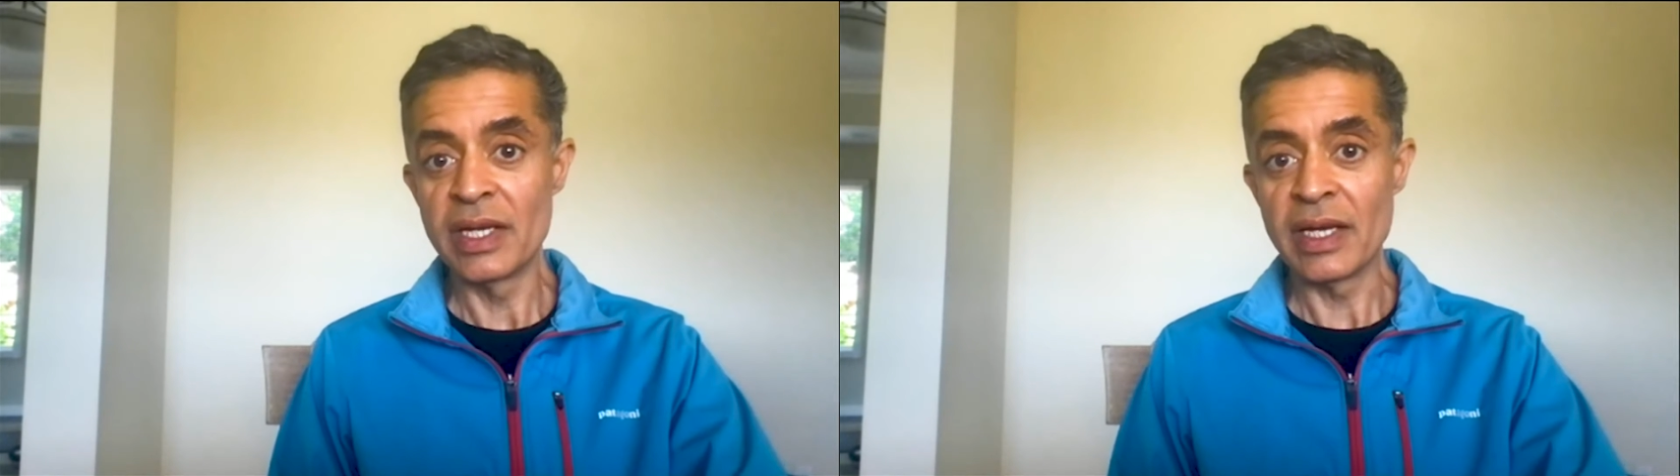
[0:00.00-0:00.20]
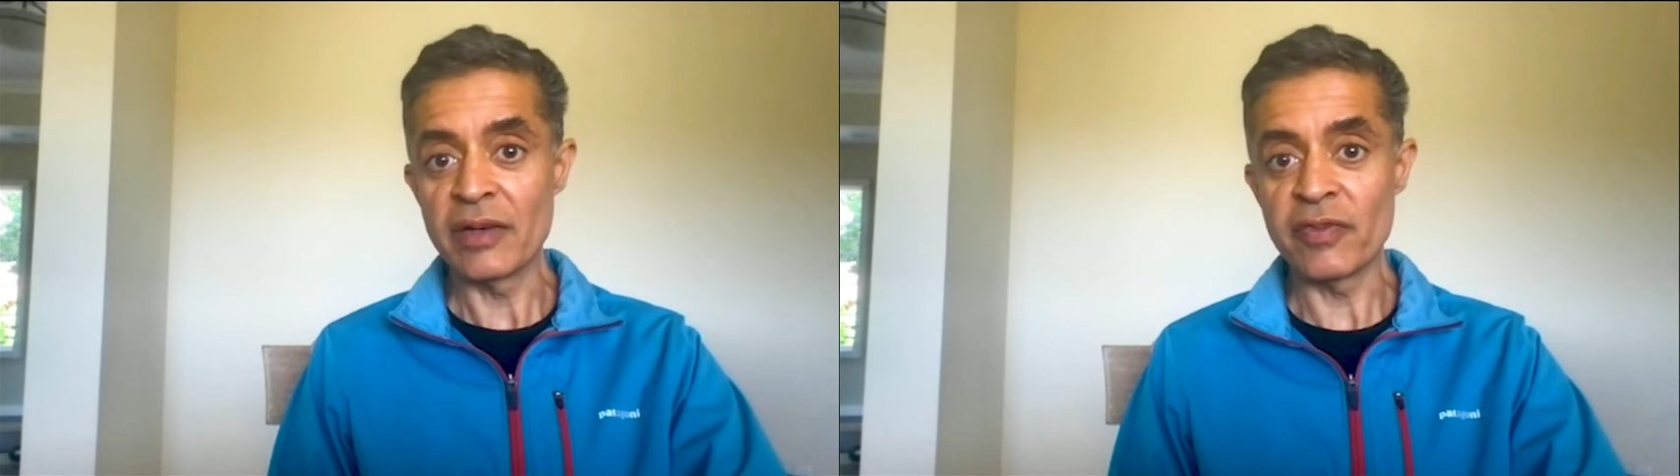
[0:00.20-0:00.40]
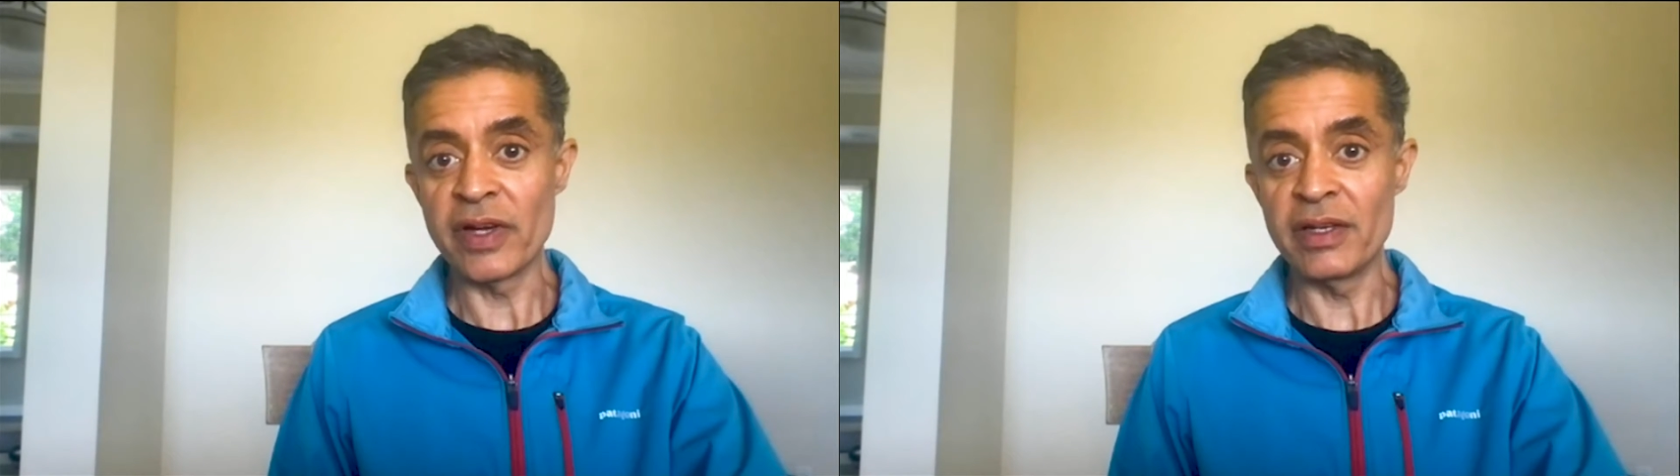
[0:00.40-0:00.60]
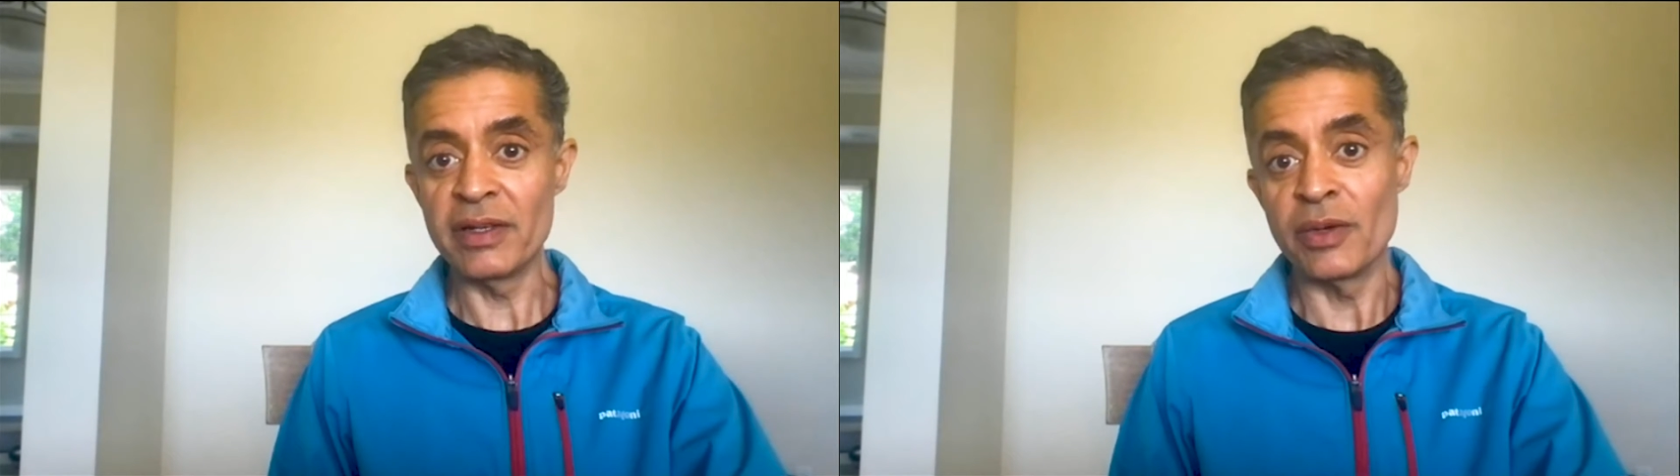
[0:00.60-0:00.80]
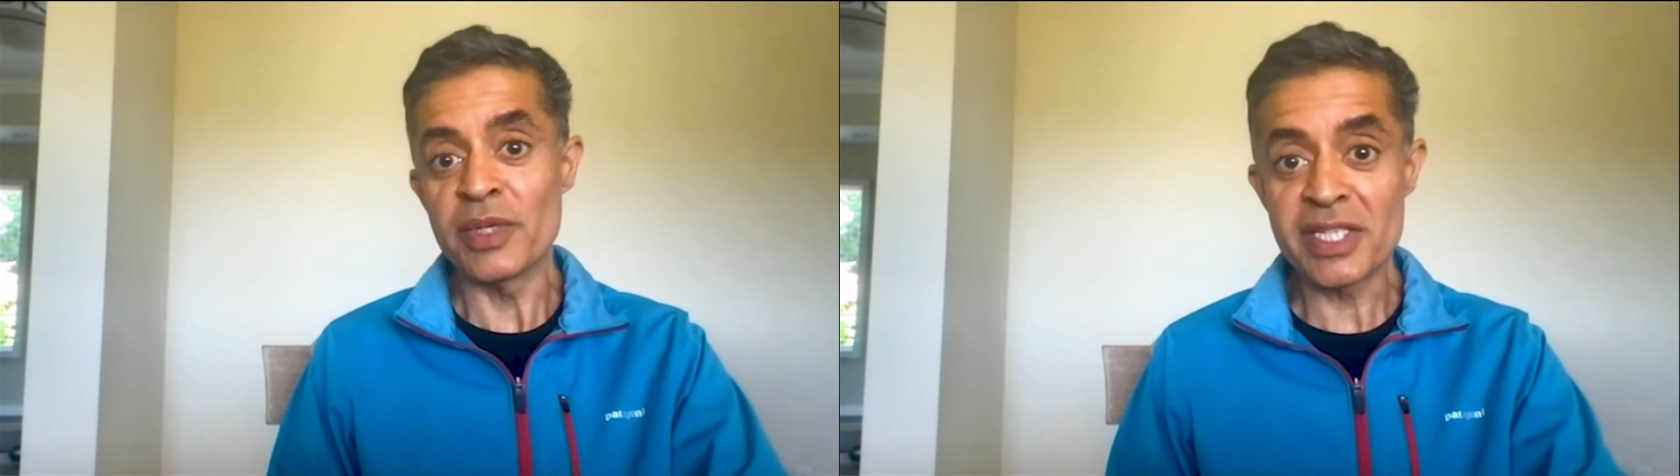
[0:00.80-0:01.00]
I find
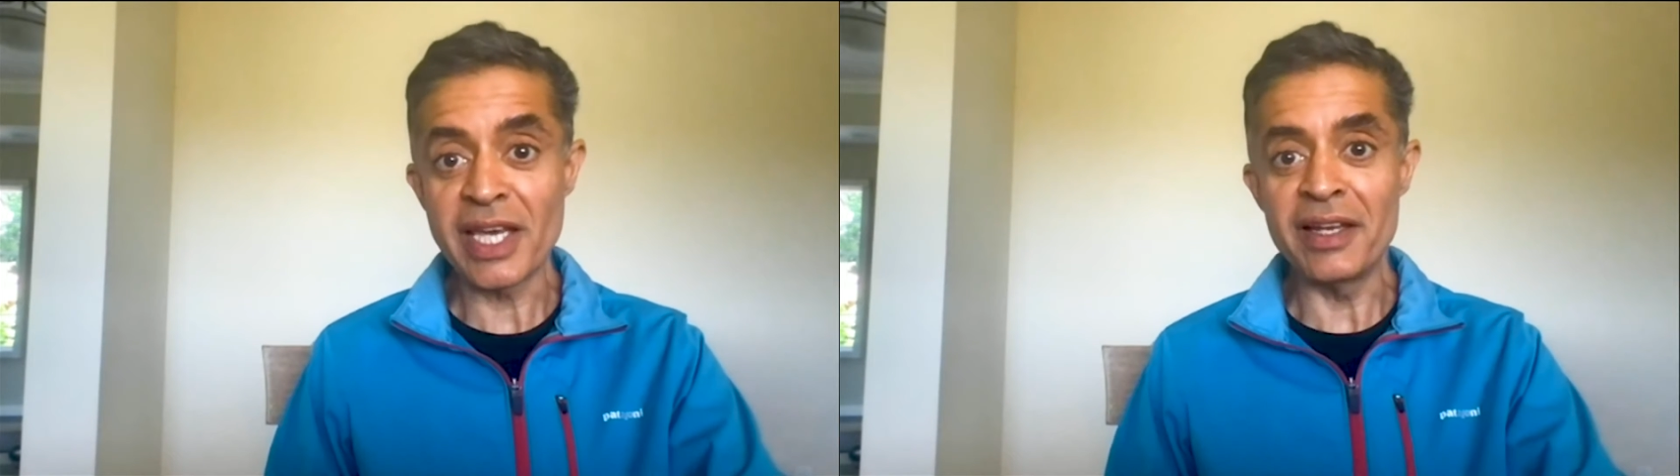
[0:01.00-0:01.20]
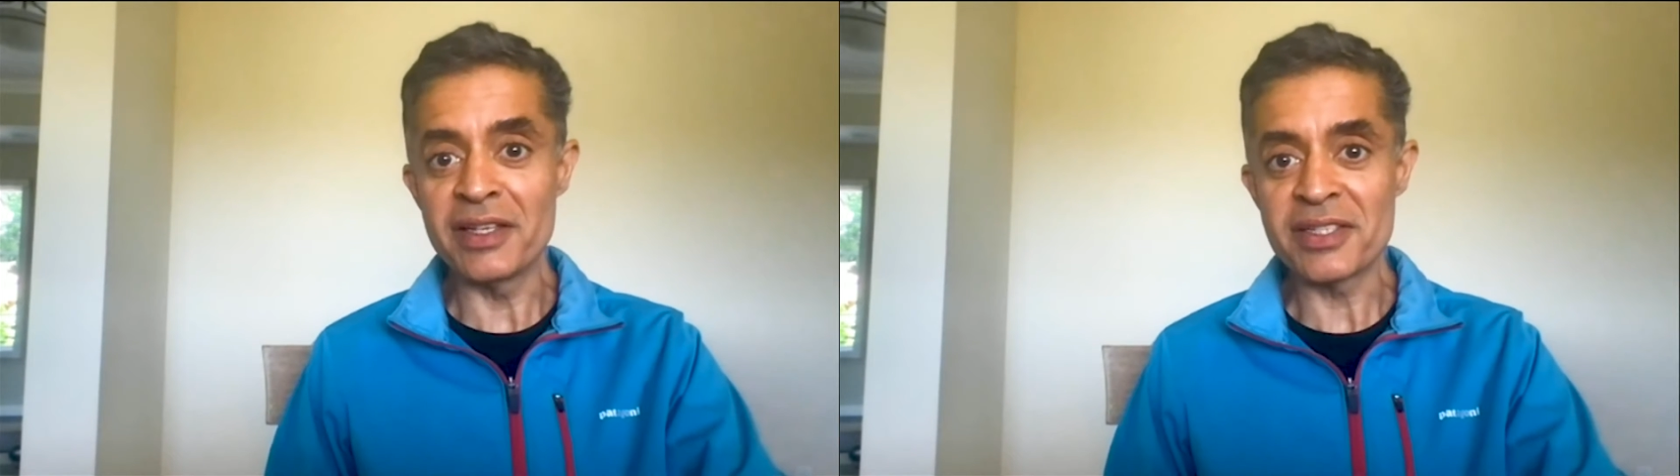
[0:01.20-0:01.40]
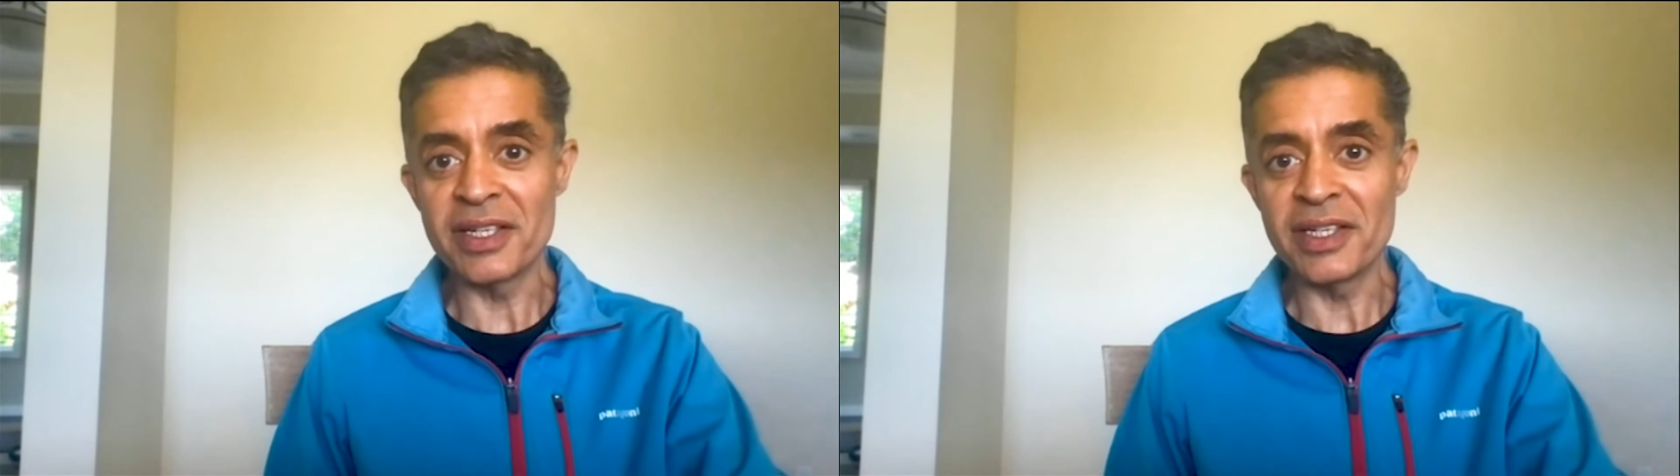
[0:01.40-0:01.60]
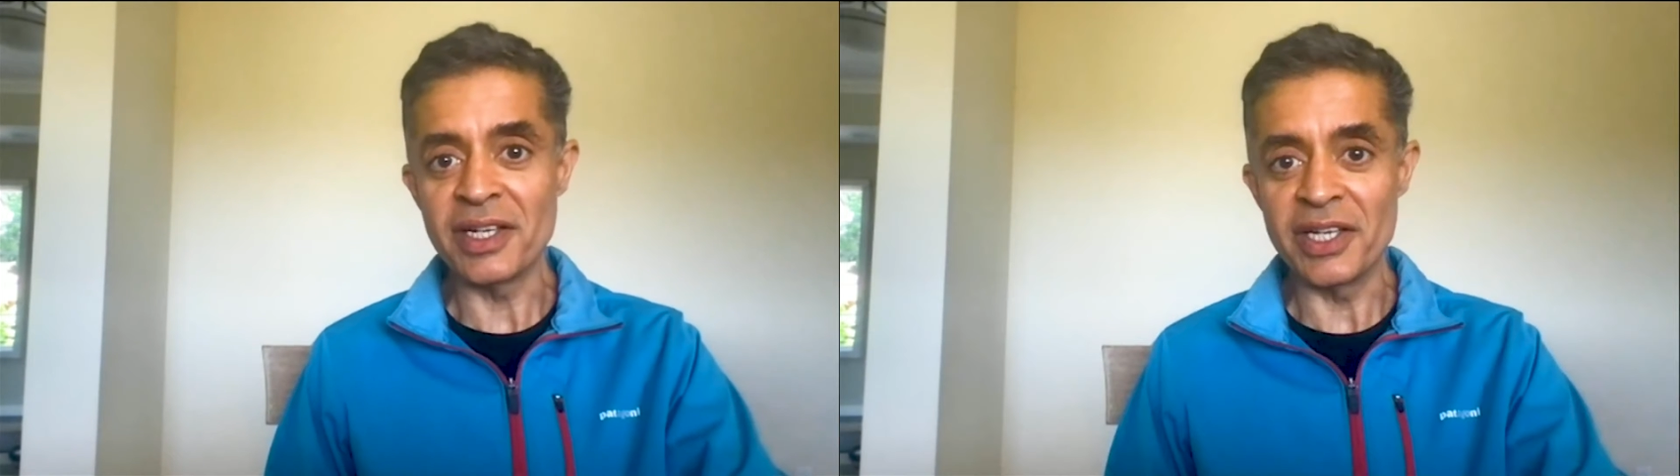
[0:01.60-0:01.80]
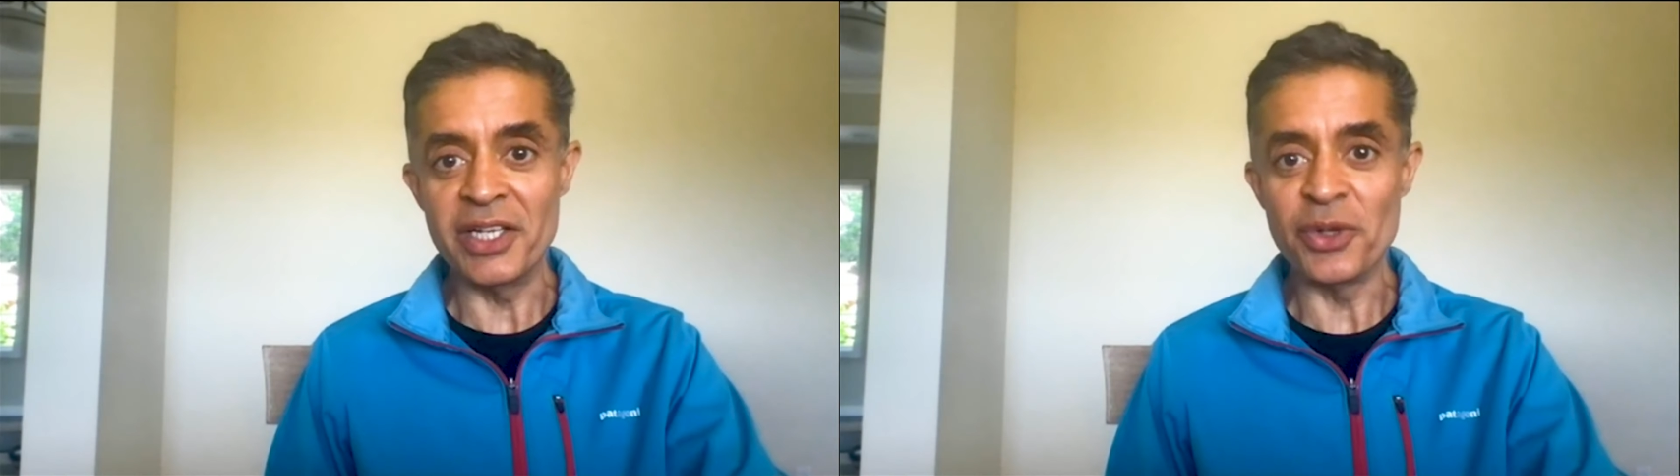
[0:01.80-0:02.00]
what scale is
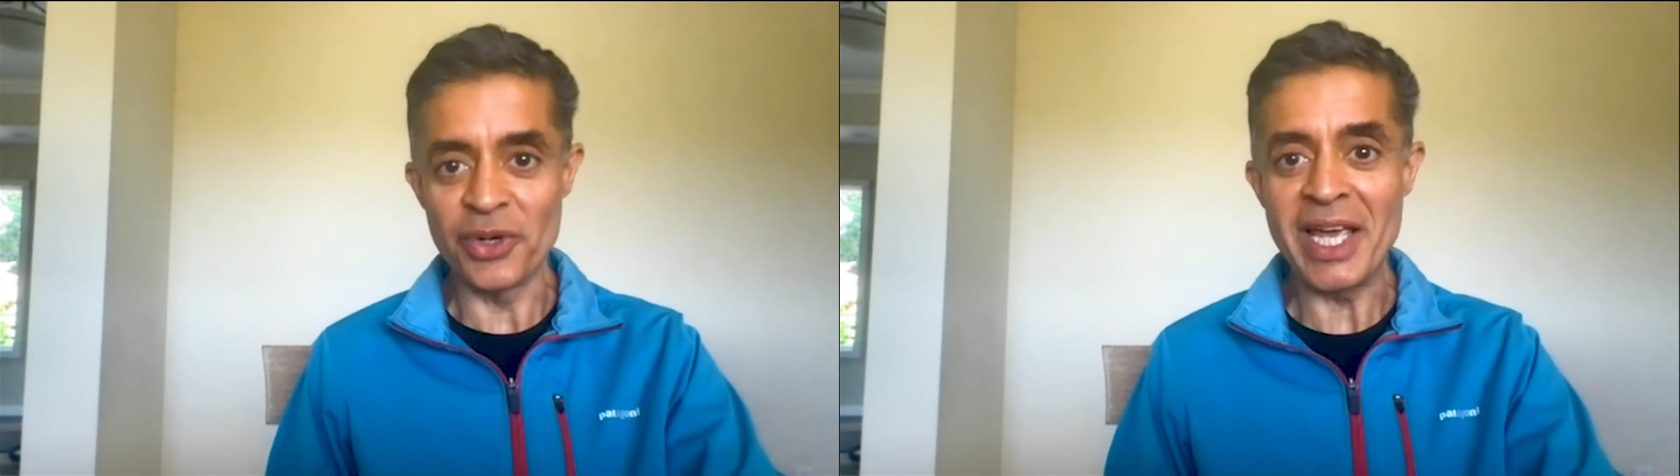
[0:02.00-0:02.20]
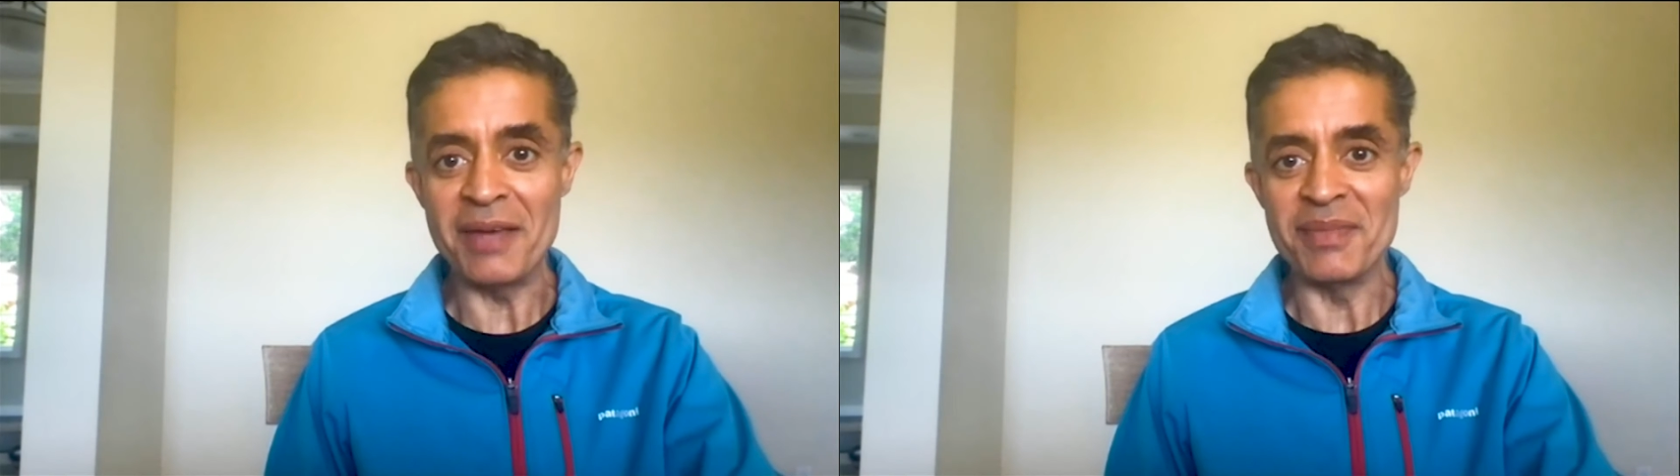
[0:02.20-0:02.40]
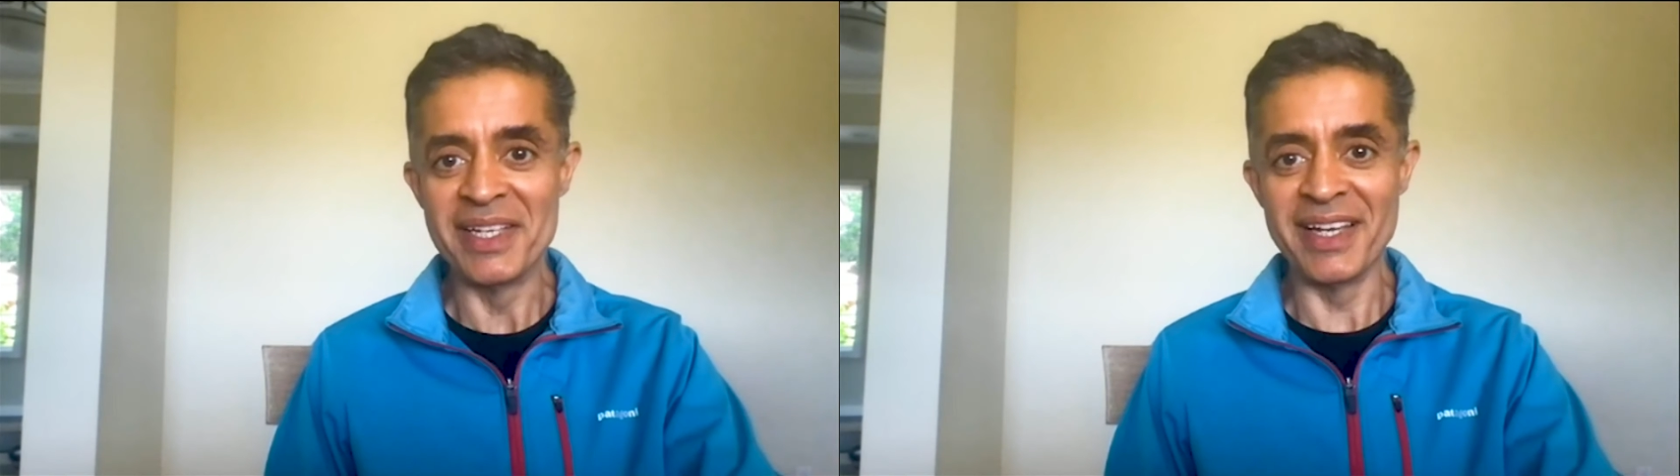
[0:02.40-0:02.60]
in your name.